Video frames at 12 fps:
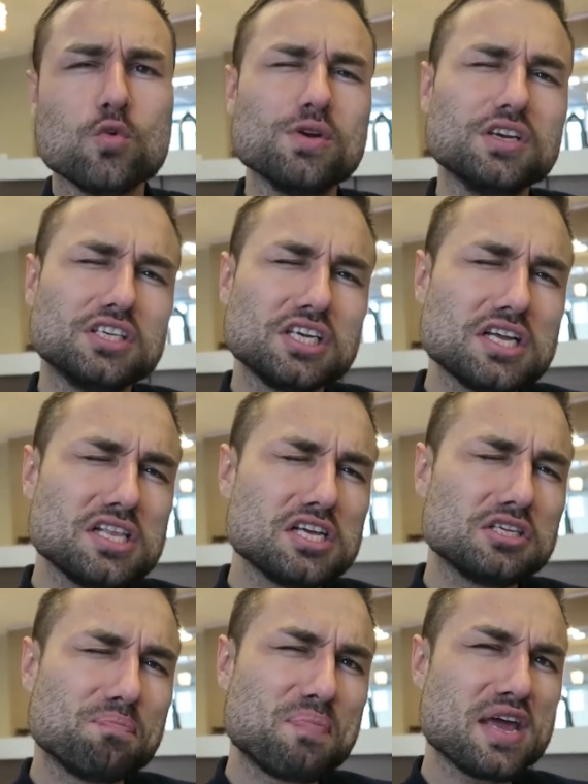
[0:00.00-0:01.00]
we see
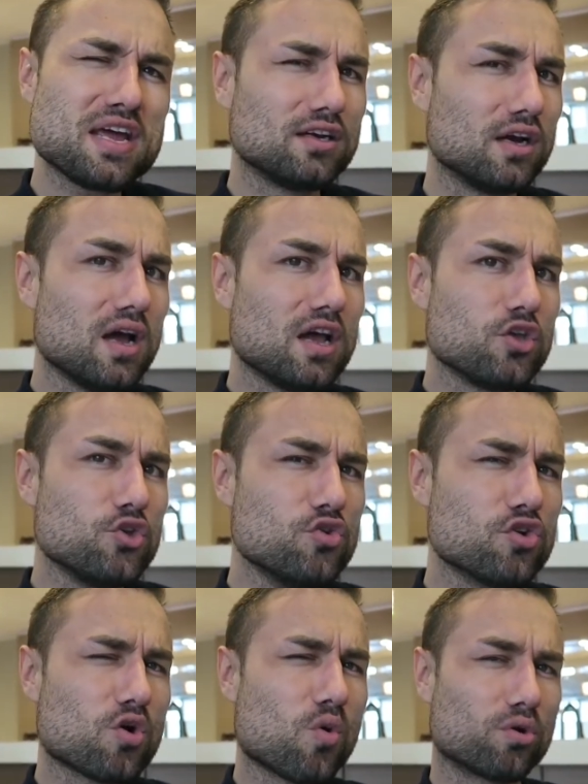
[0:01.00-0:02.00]
these big
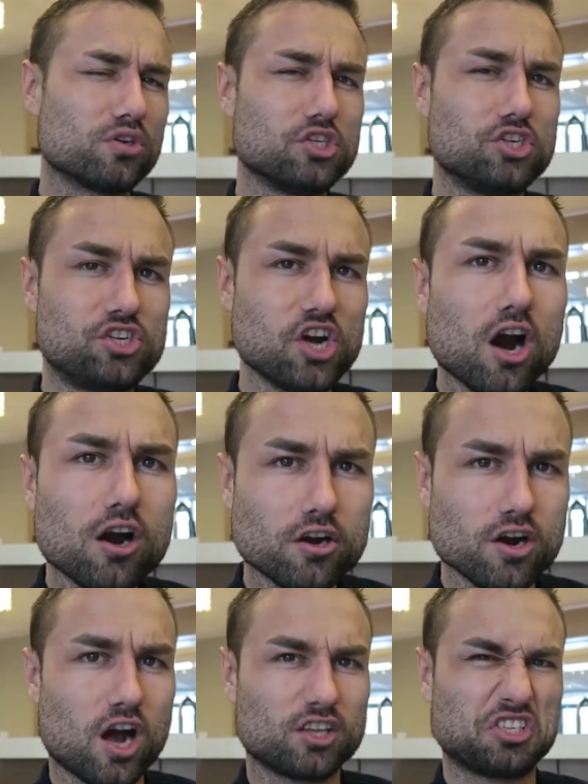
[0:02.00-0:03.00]
unicorn
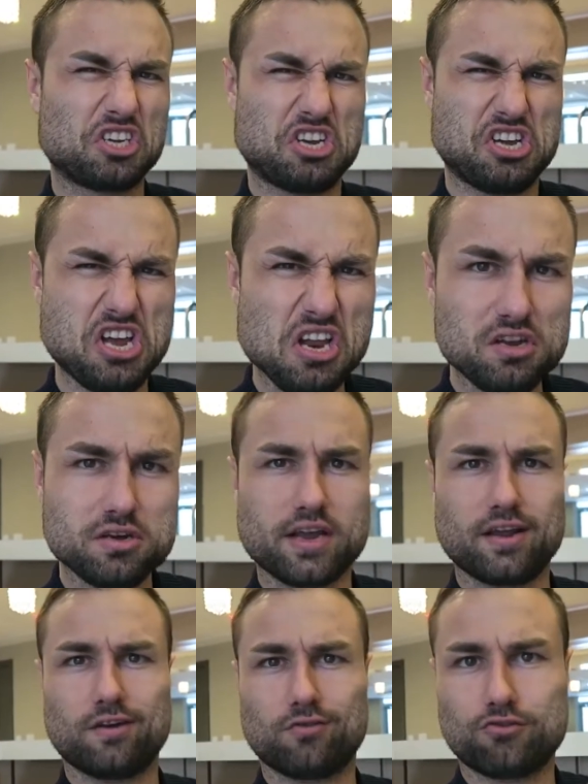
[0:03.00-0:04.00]
juggernauts
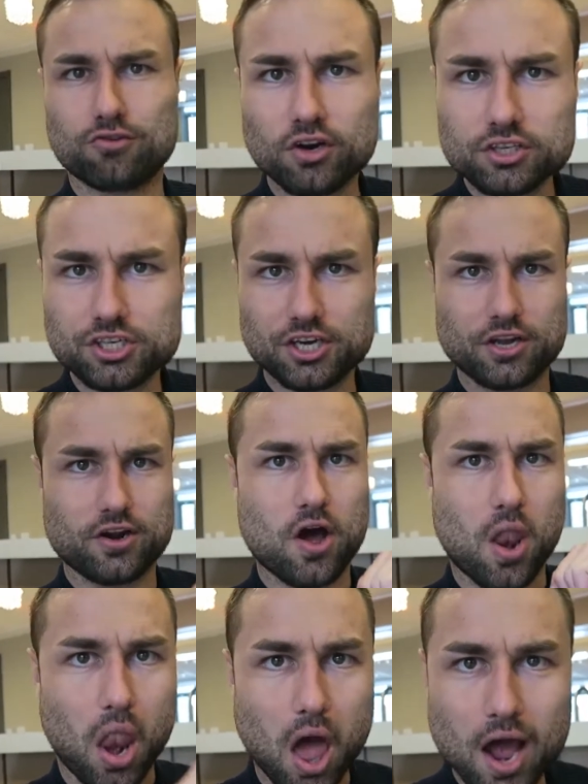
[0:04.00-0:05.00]
killing it and crushing it
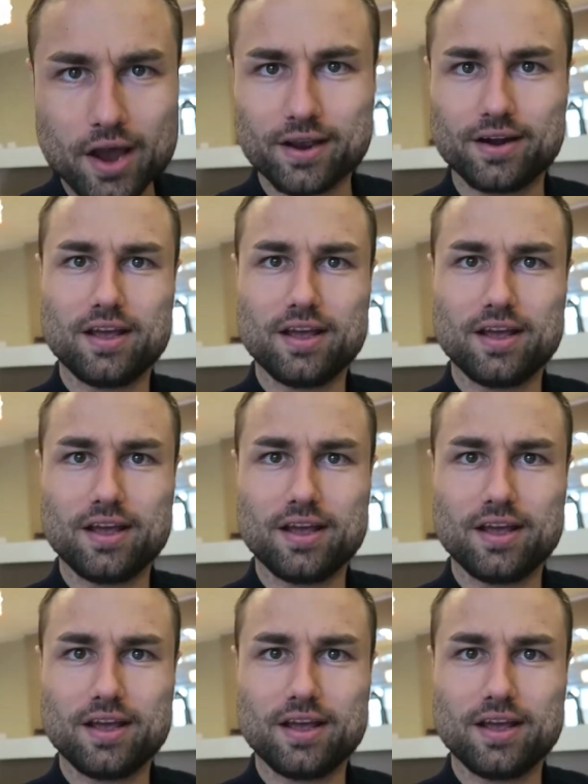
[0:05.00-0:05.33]
online.